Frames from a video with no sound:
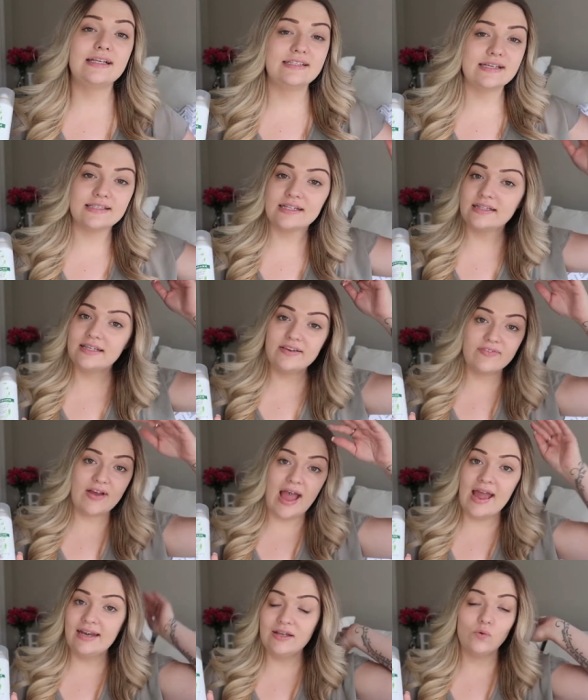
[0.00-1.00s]
It doesn't leave
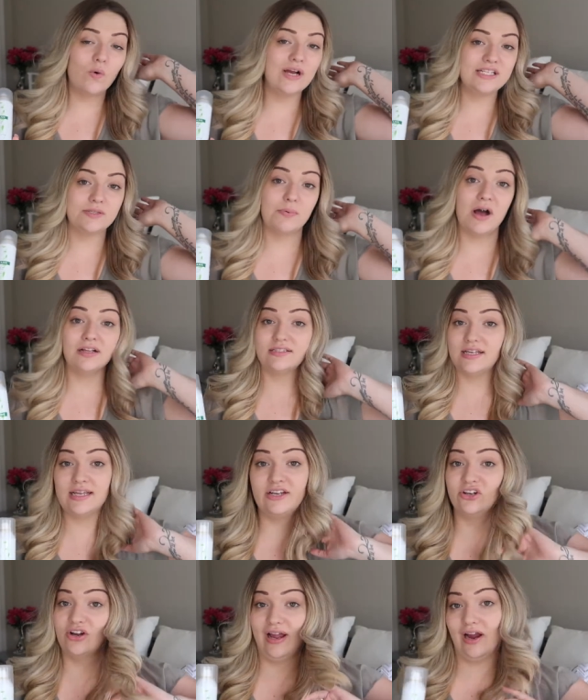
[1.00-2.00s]
any white spots
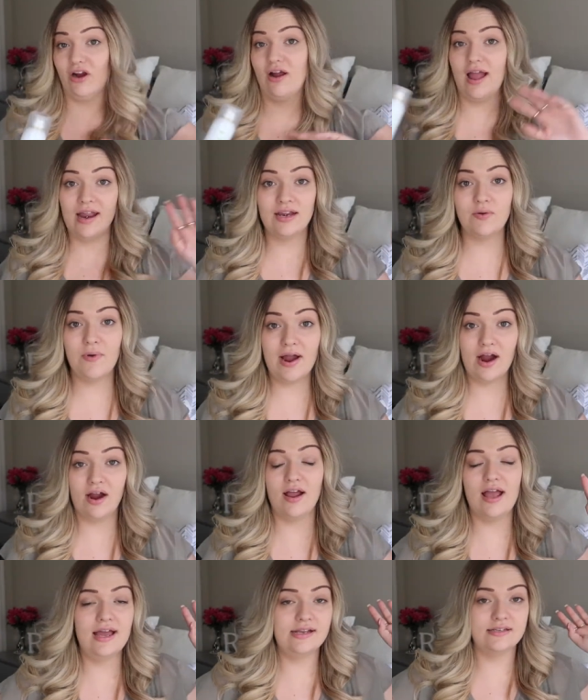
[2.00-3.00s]
in your hair
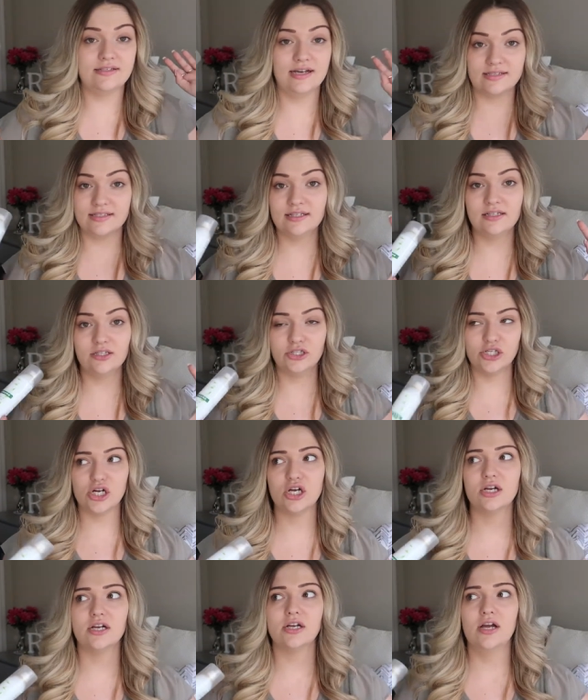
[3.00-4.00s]
anywhere. It doesn't
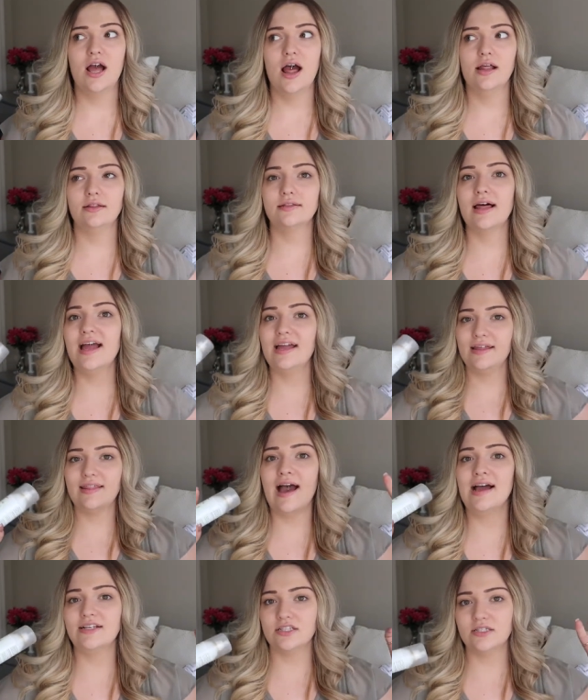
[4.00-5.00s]
look like
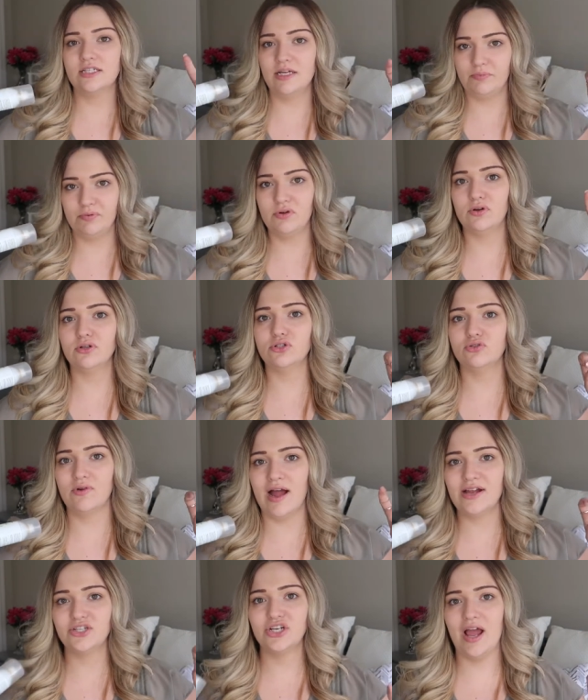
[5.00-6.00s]
that typical
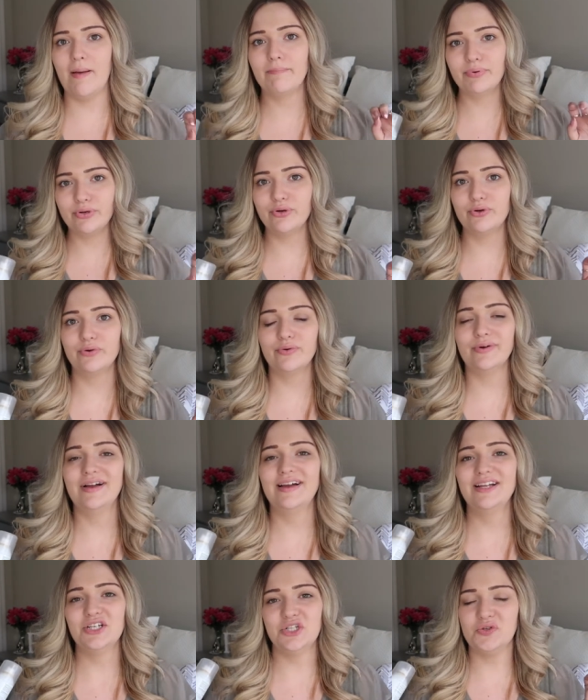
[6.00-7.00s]
dry shampoo
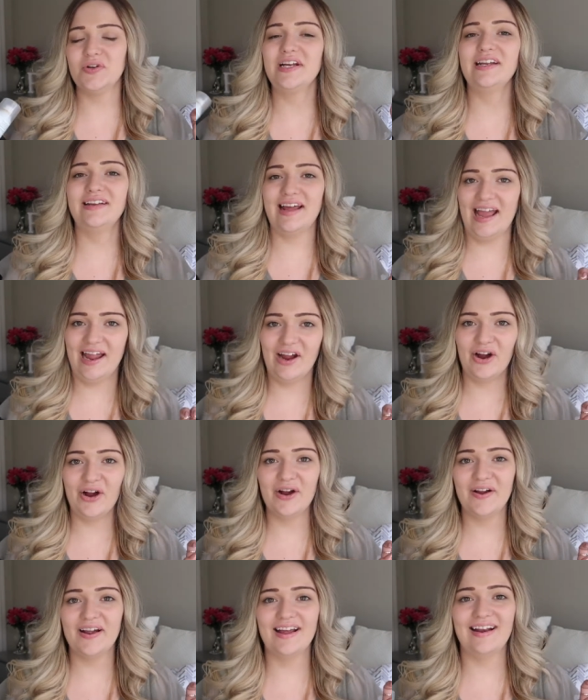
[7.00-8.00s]
treated
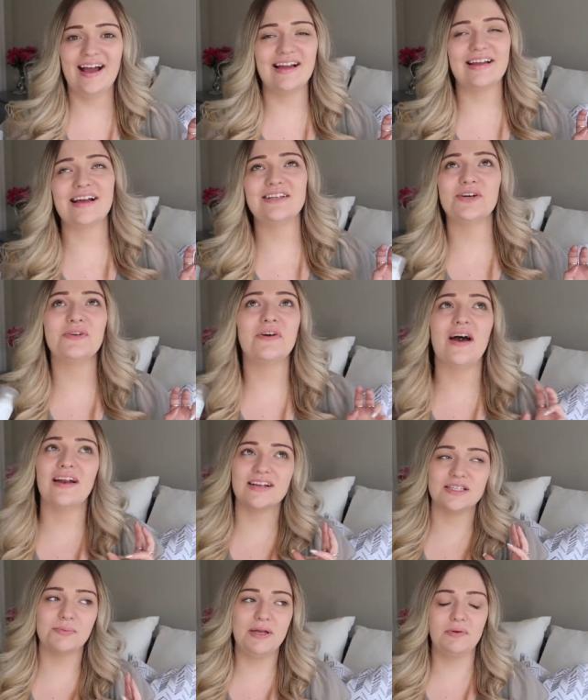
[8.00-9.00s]
hair, and I, I don't know how
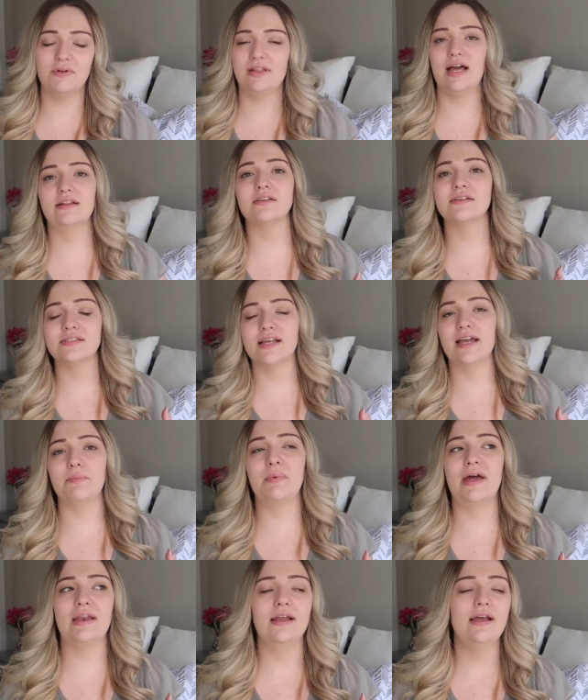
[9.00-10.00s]
to explain what that looks
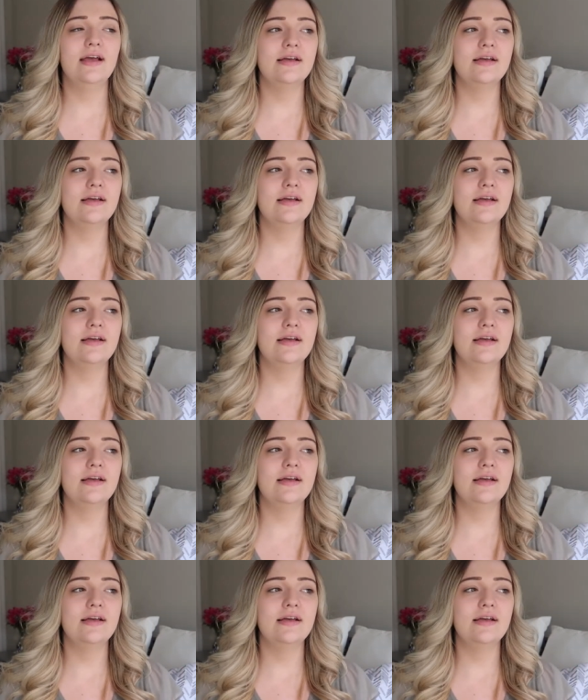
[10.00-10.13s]
like, but